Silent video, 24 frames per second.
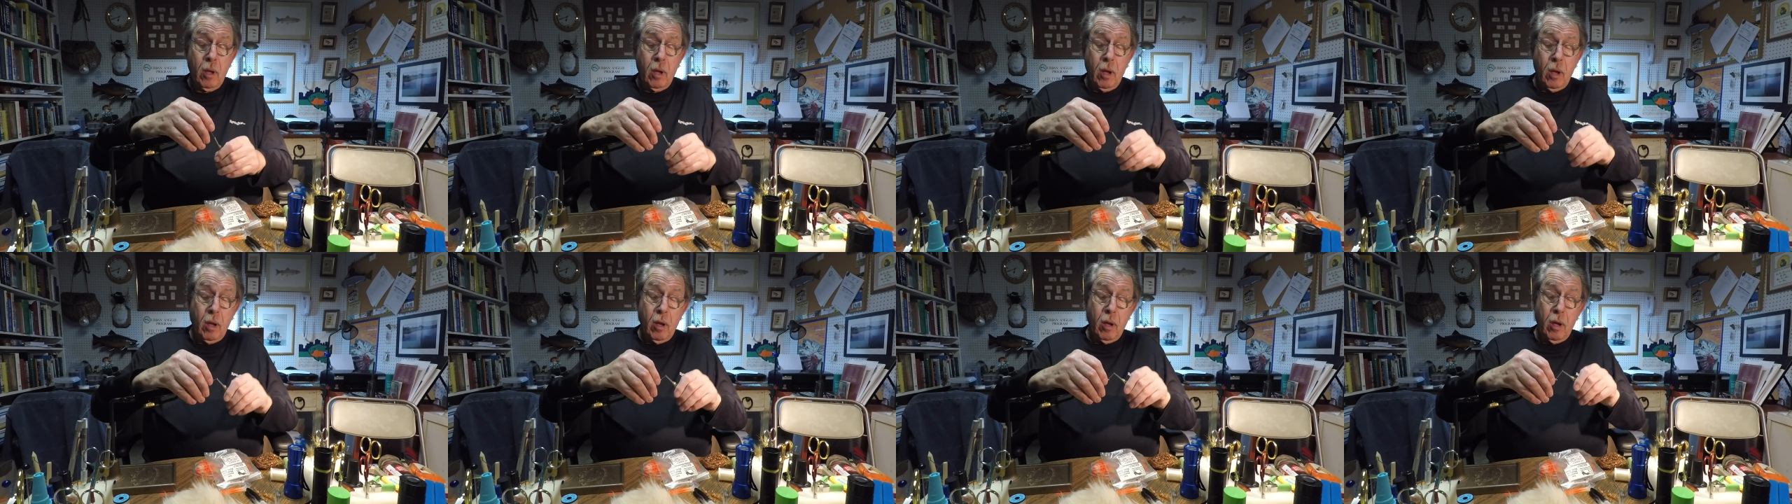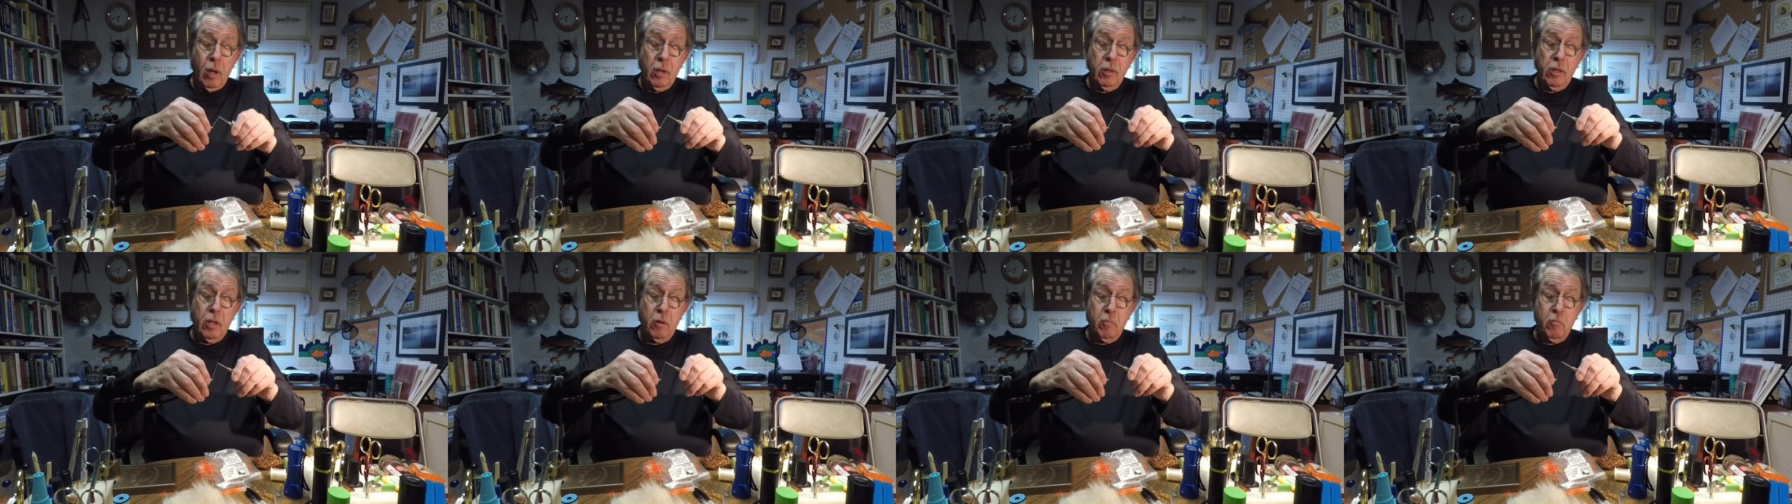
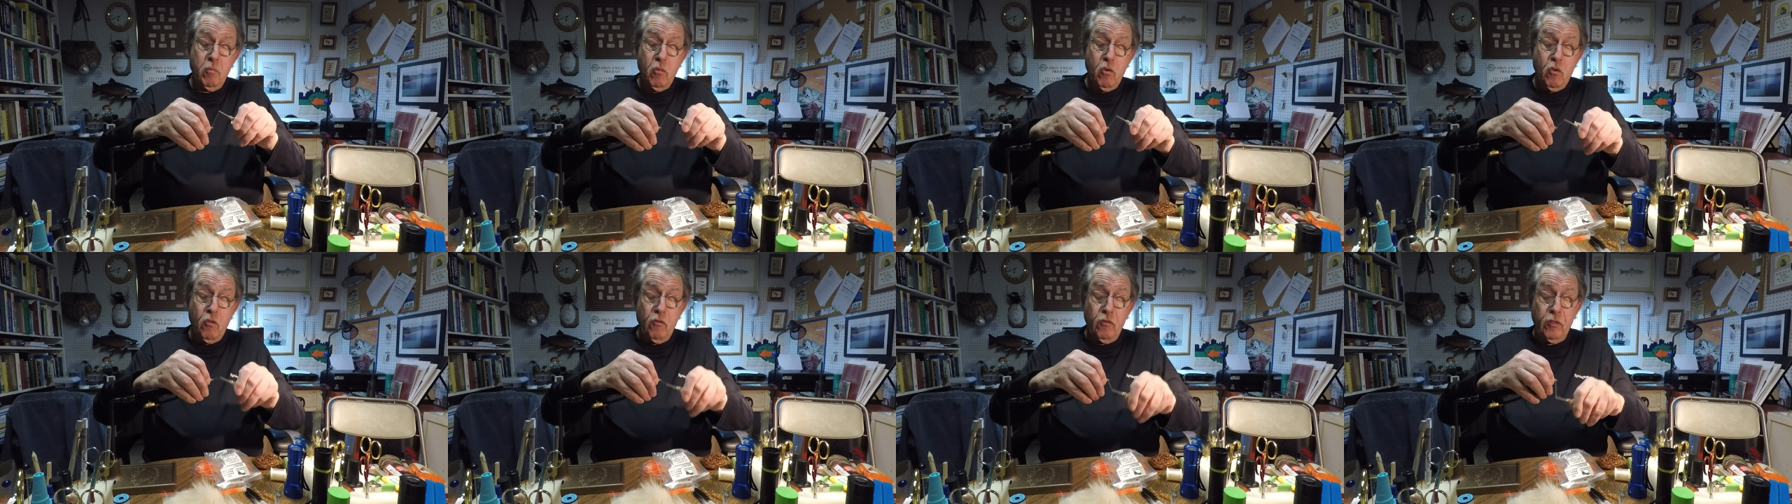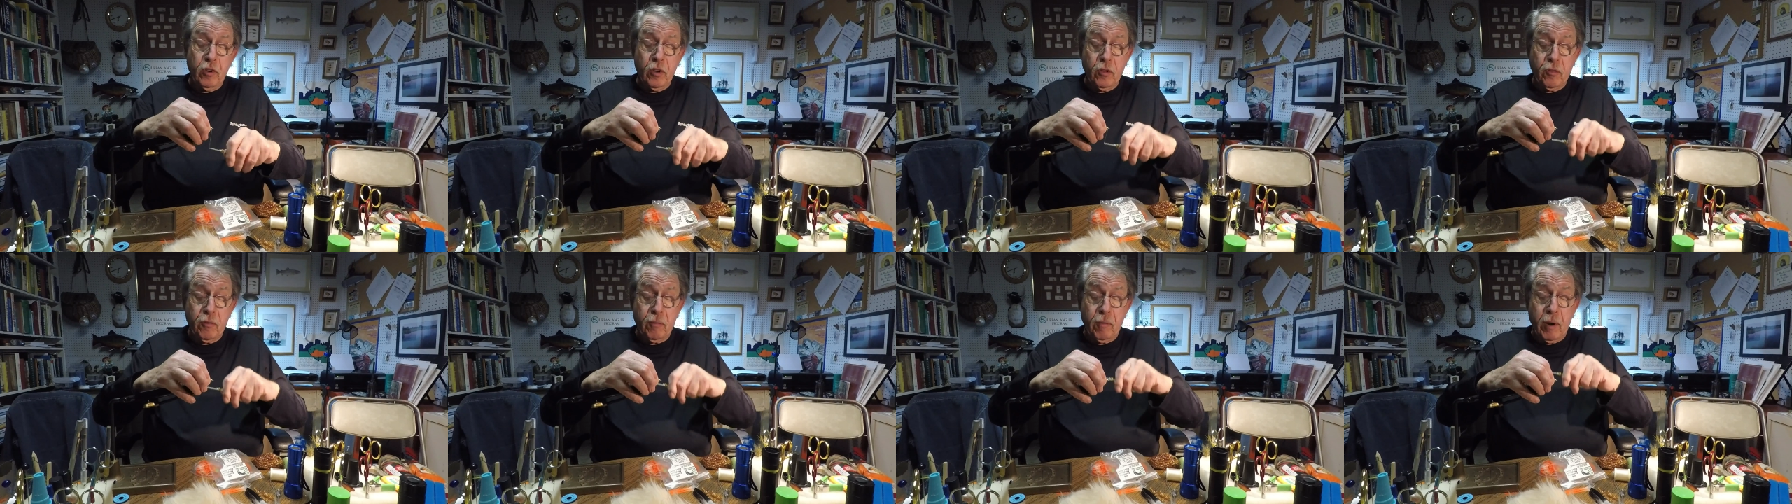And then move your
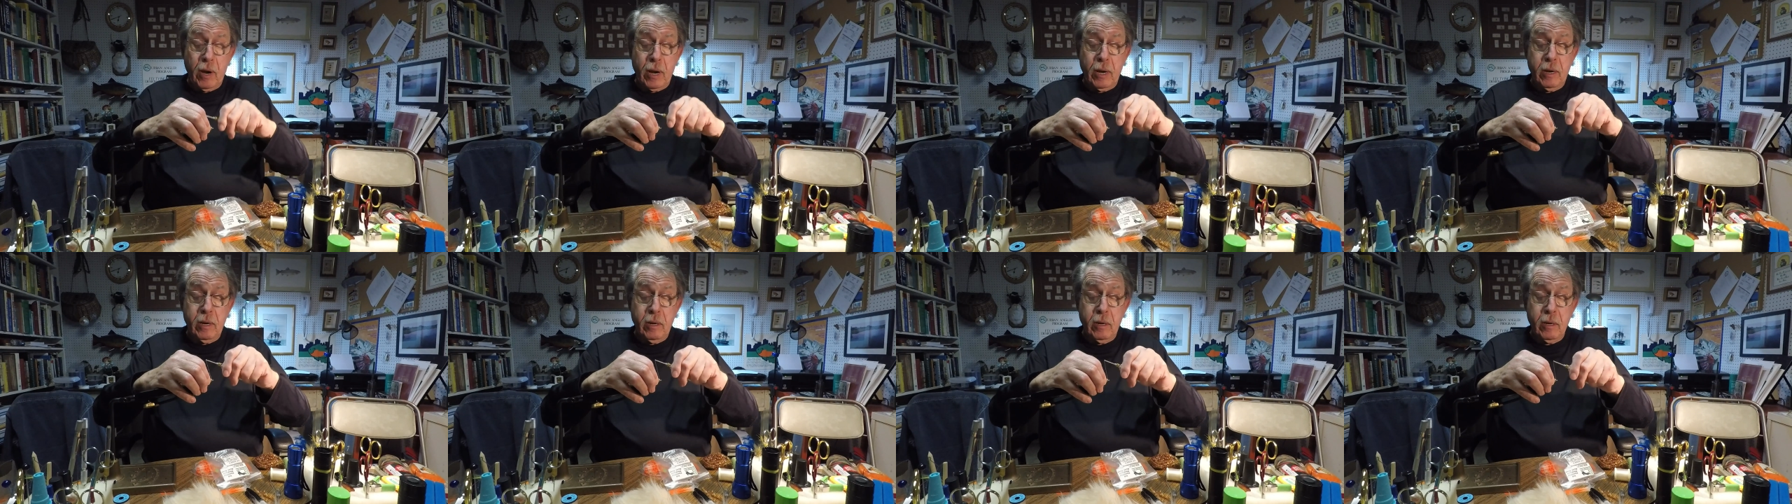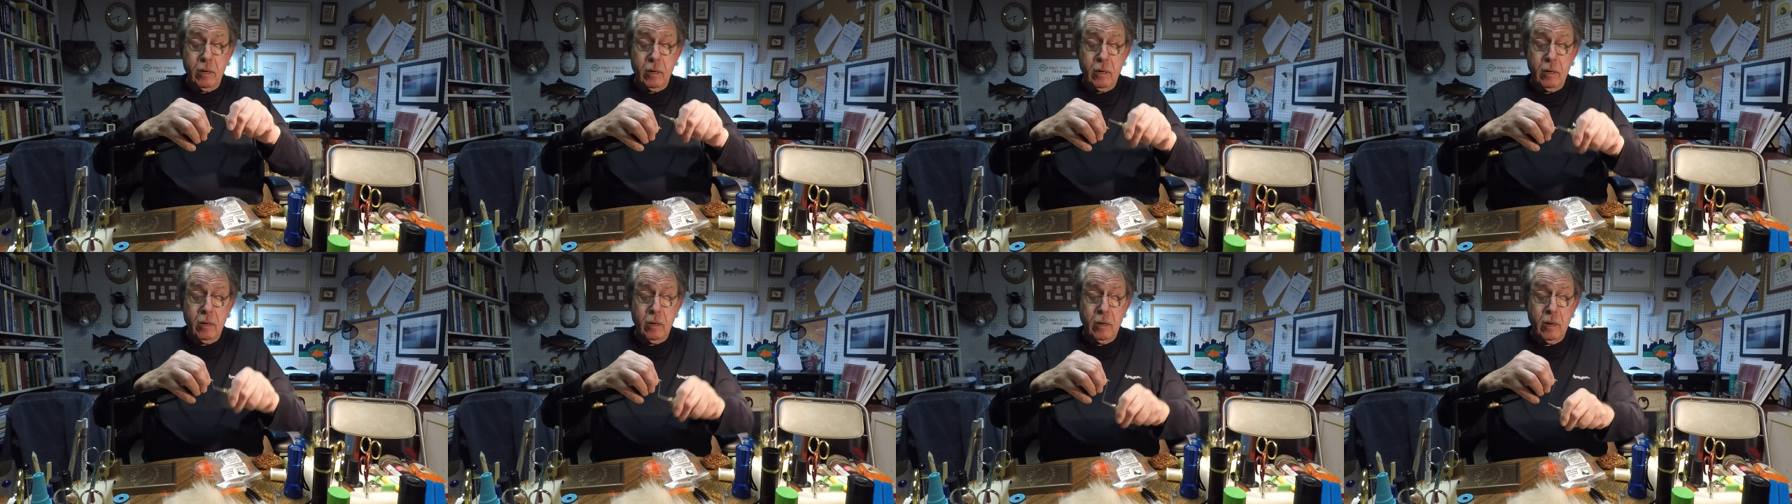thread
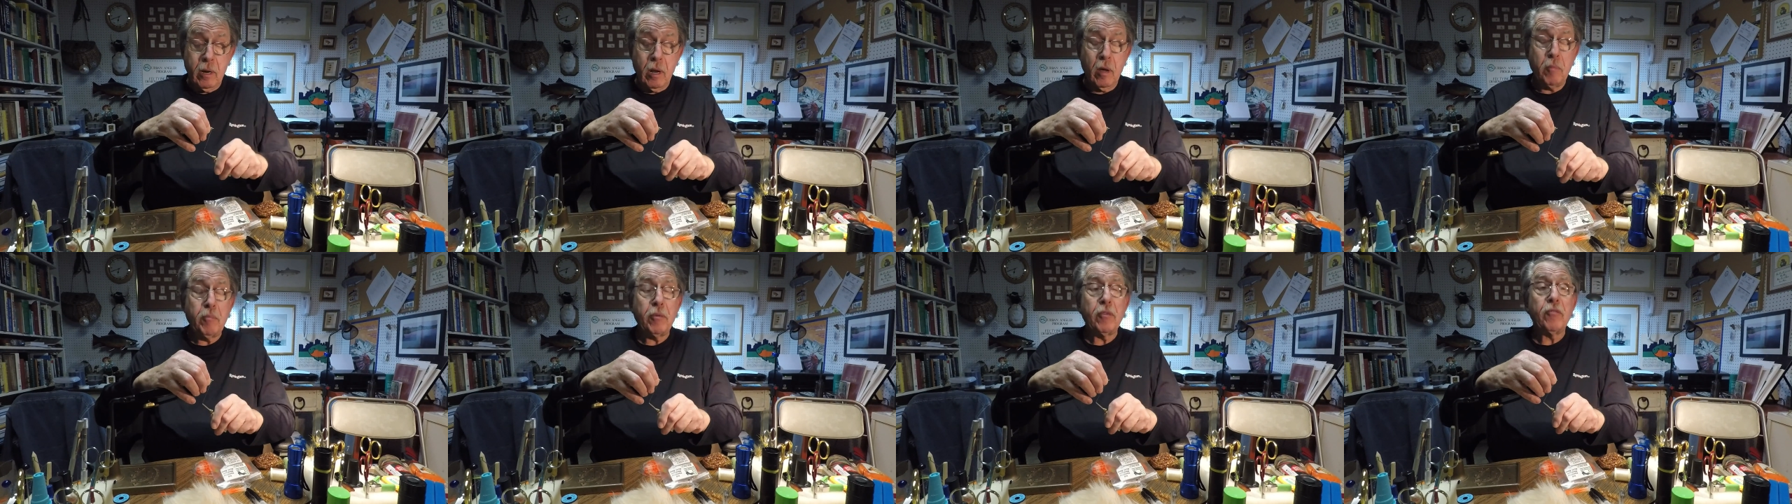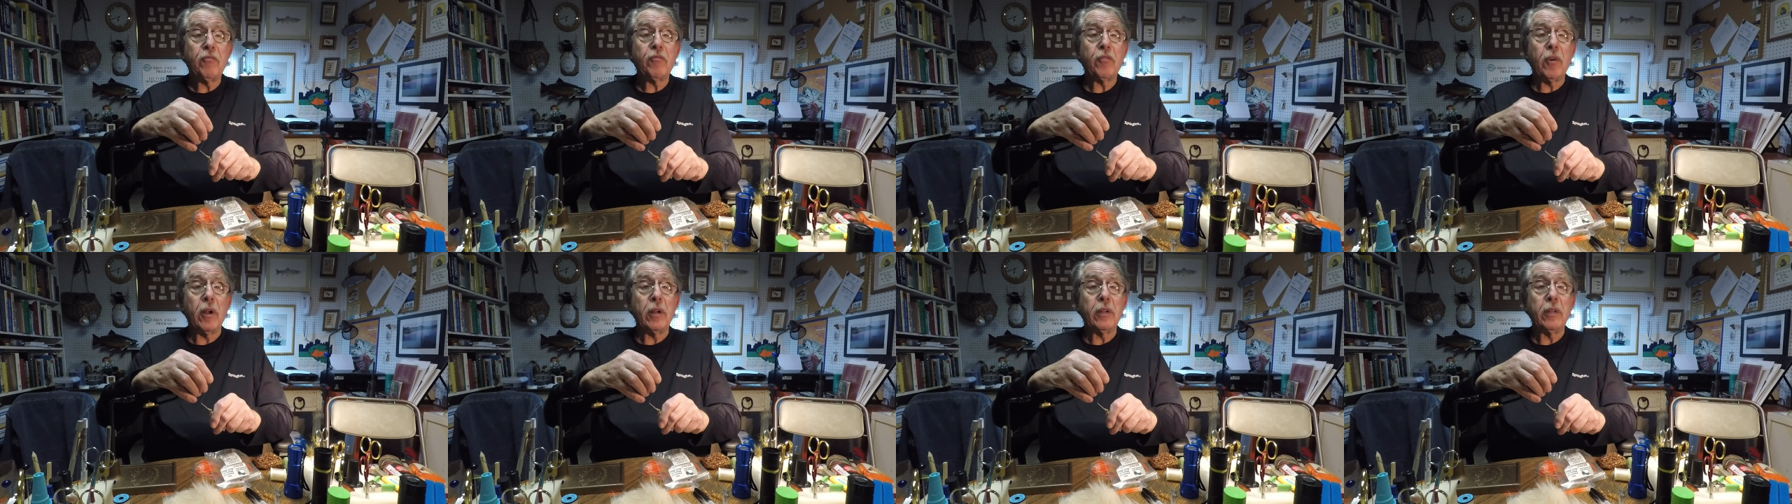up in
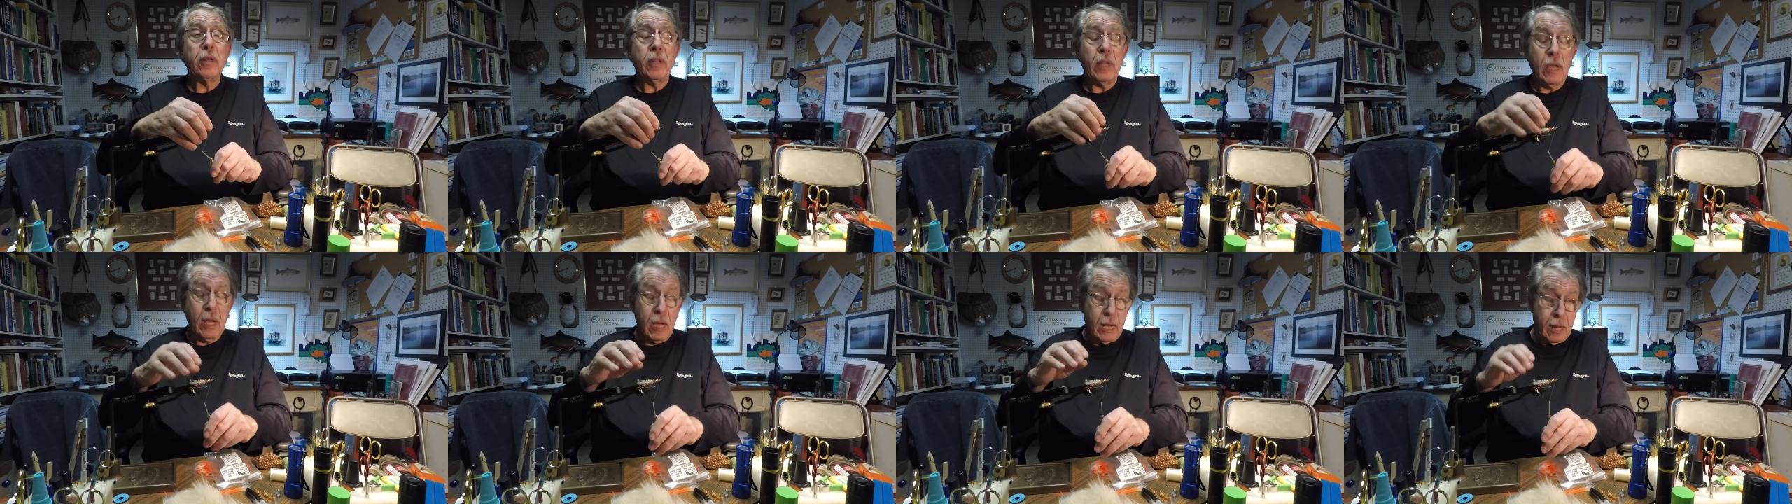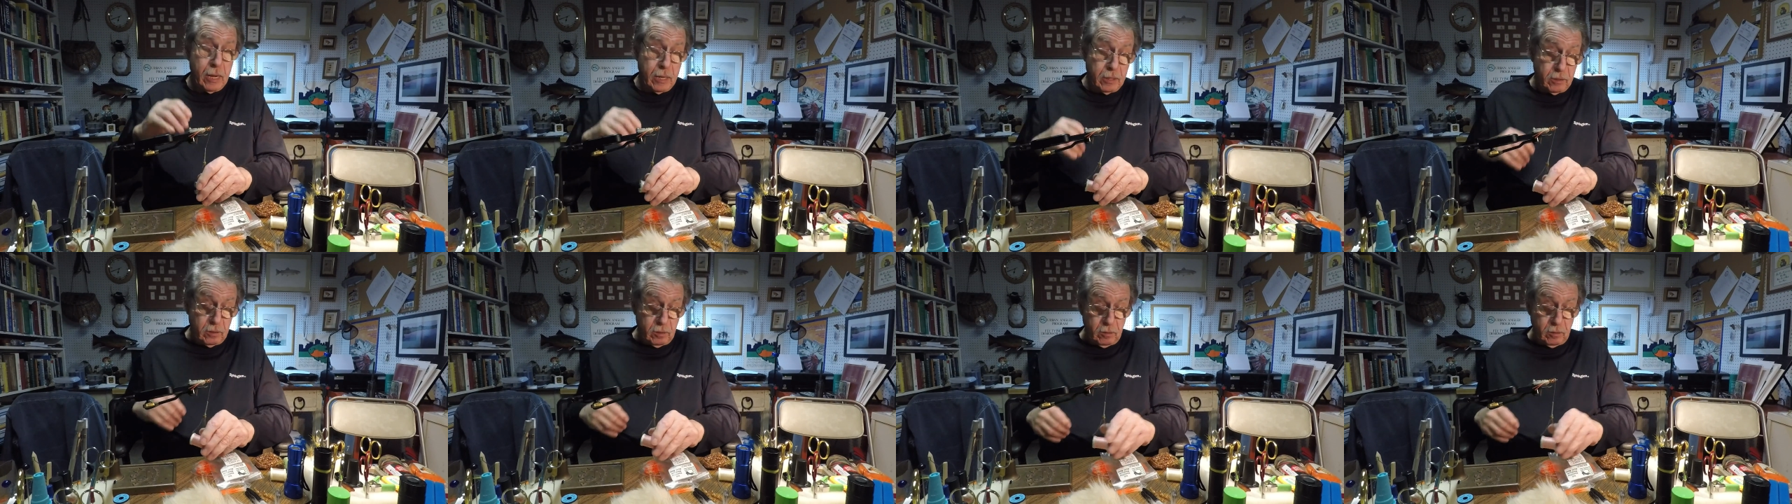front of the eyes.